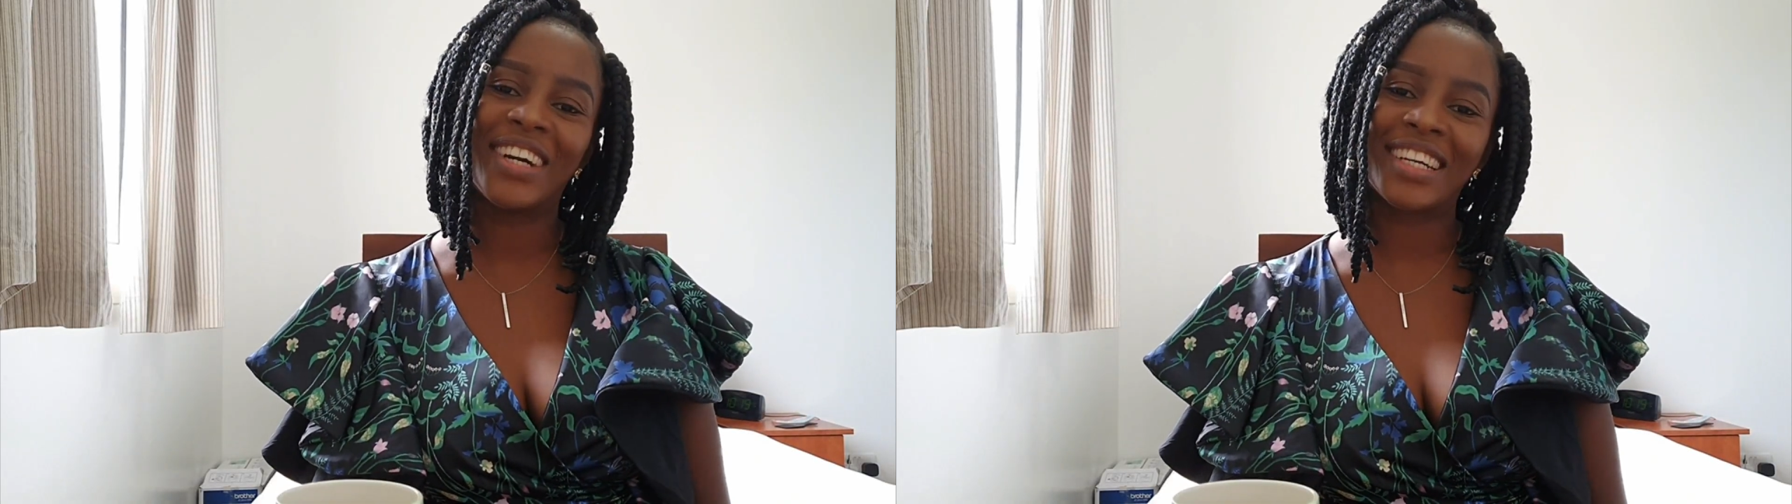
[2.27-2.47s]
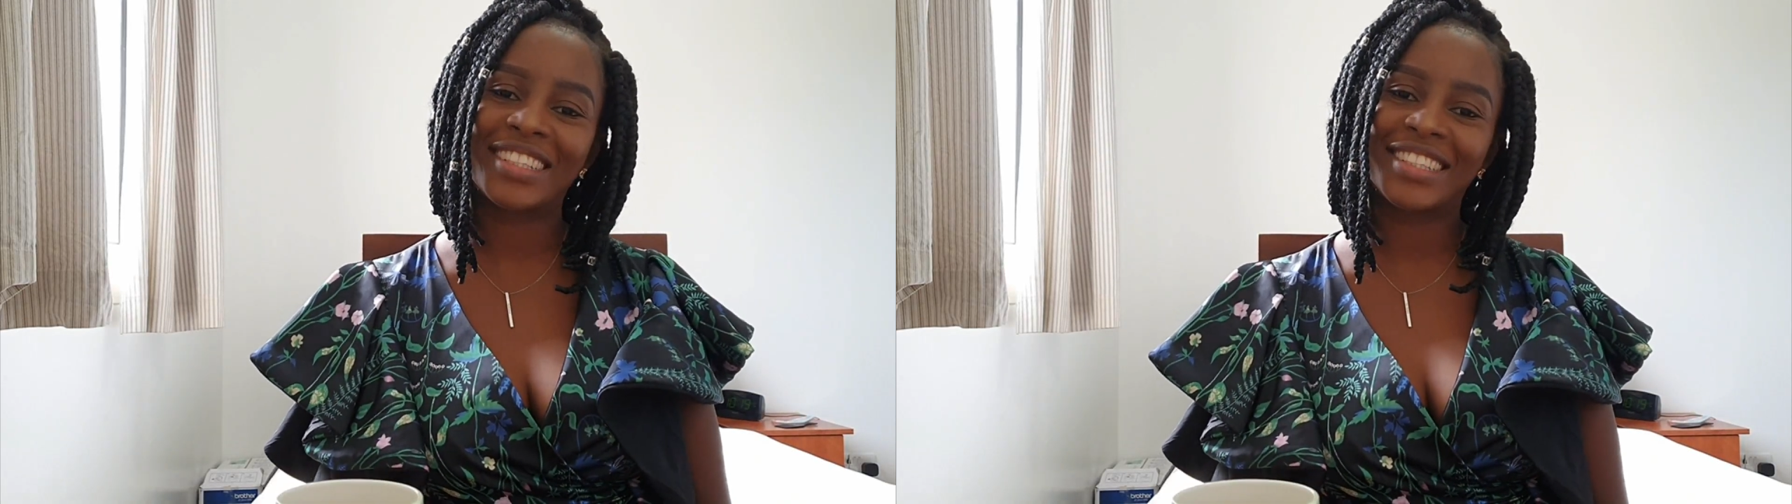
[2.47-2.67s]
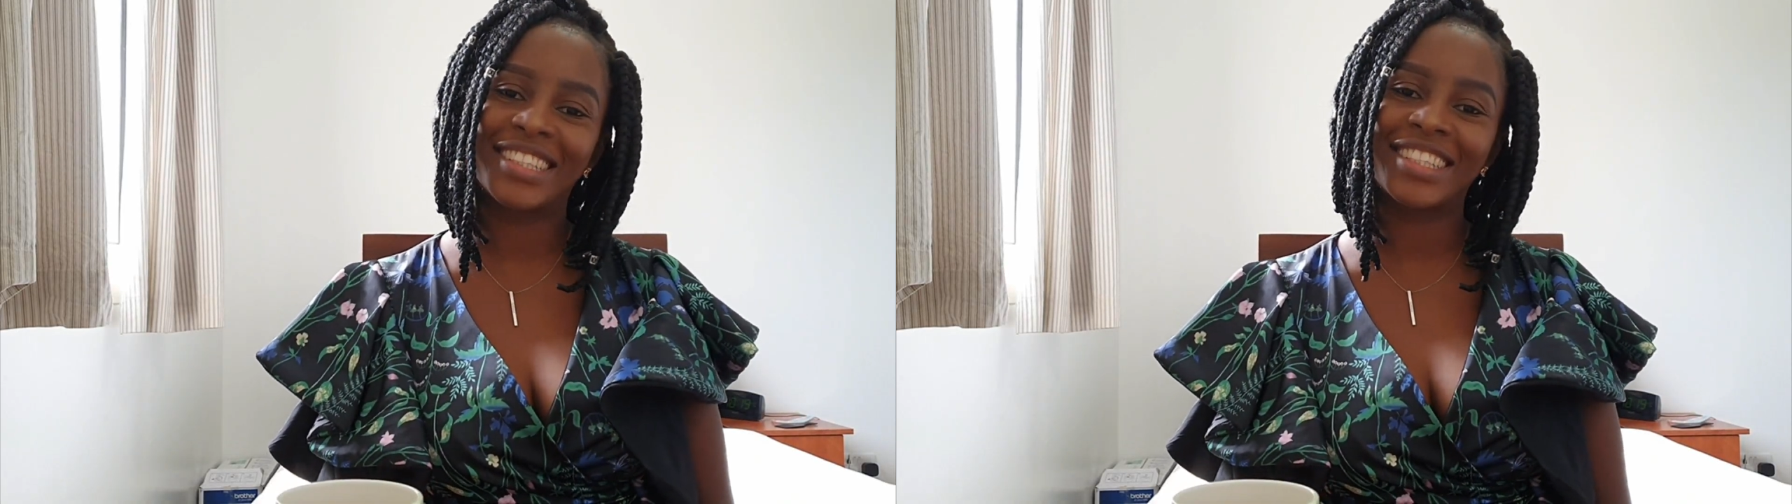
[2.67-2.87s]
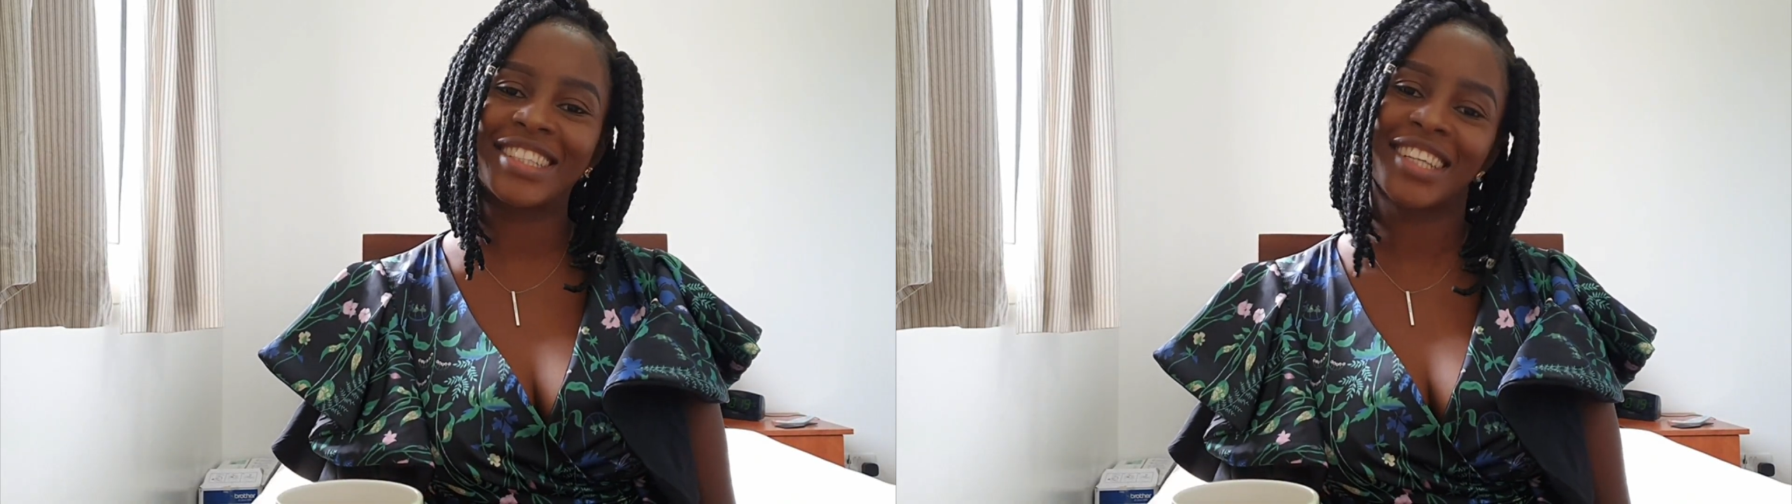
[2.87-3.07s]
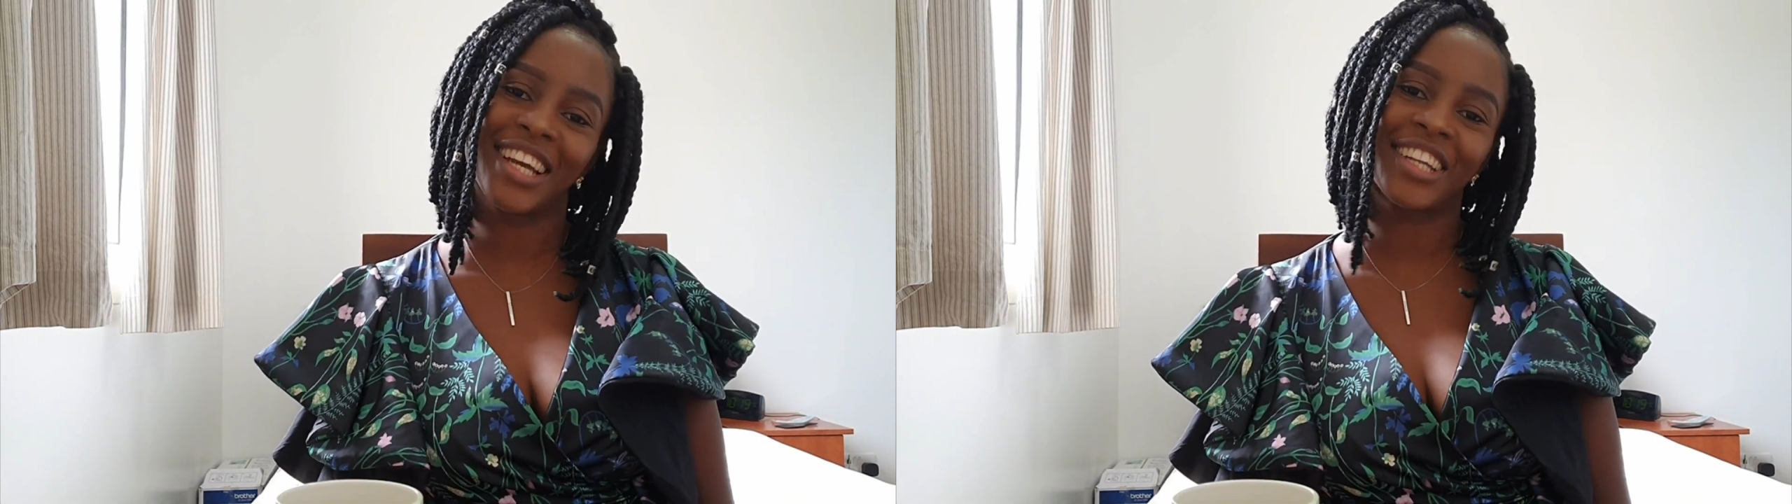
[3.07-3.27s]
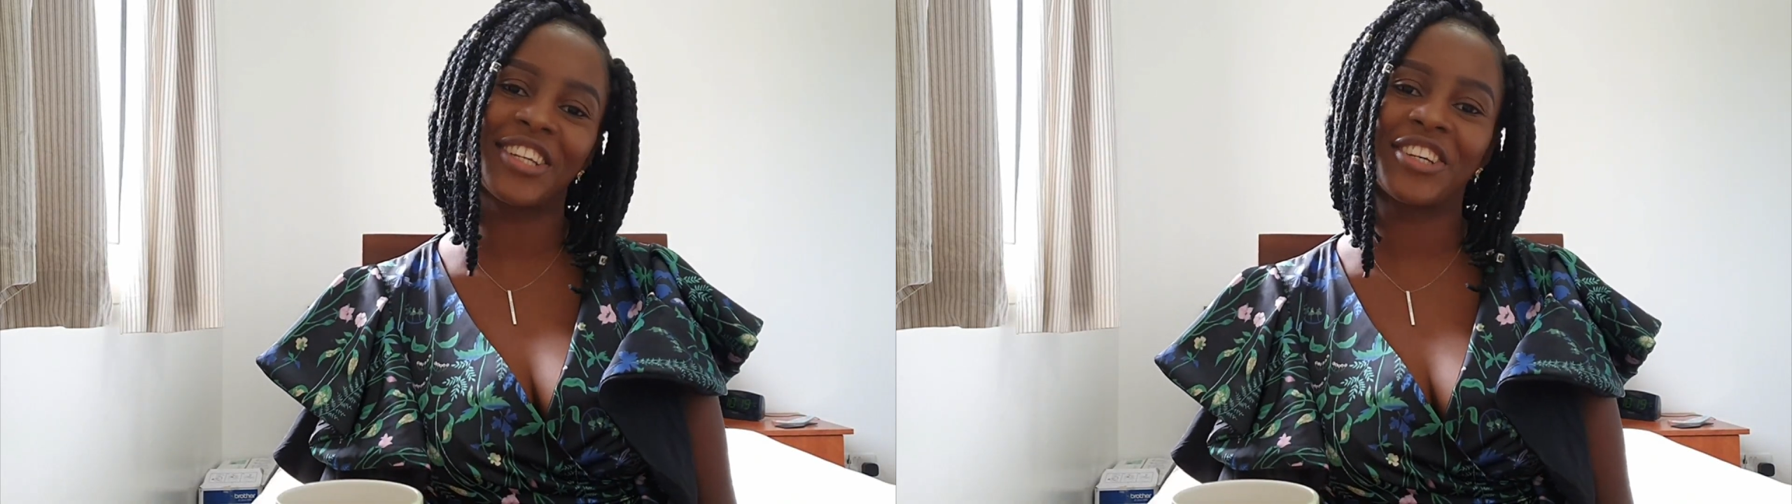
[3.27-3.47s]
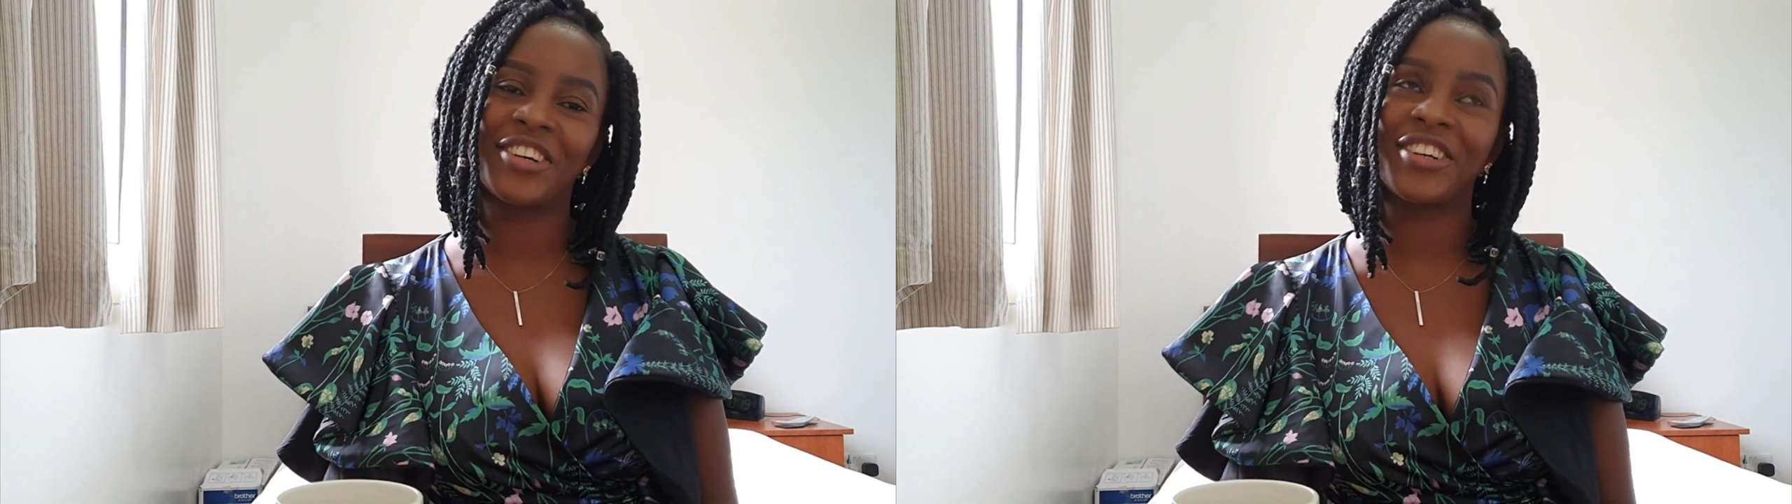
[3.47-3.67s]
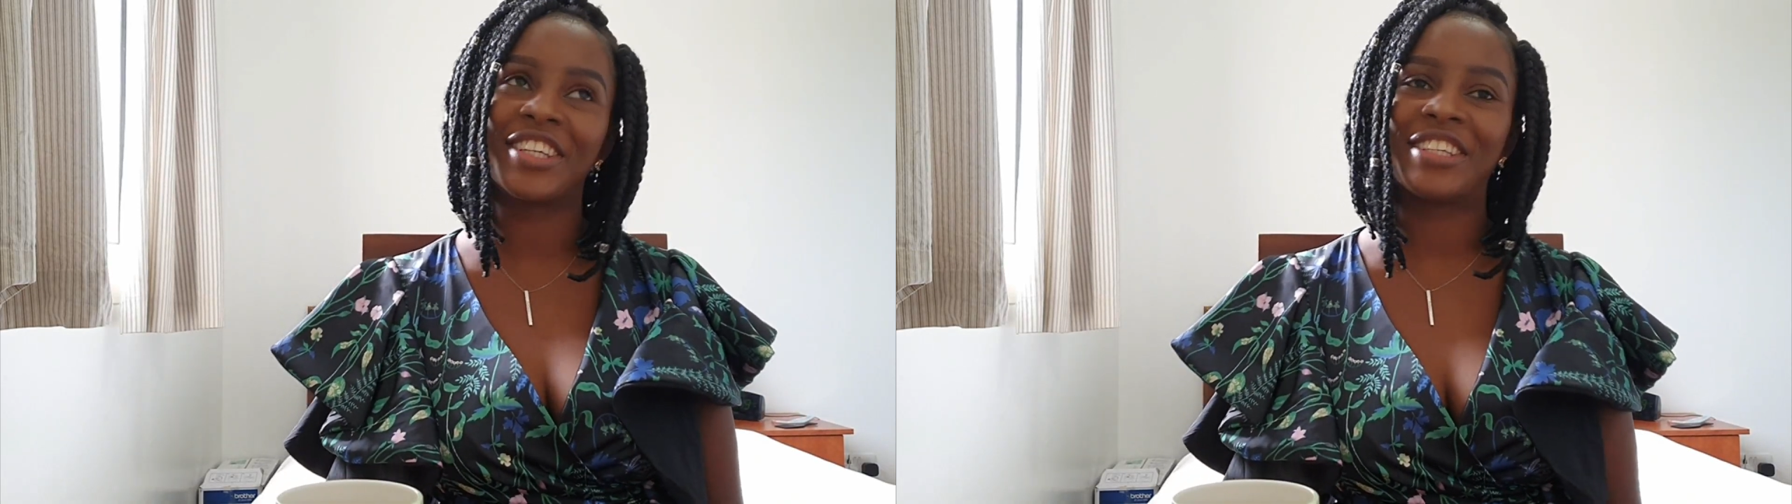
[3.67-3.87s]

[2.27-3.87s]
back to the channel.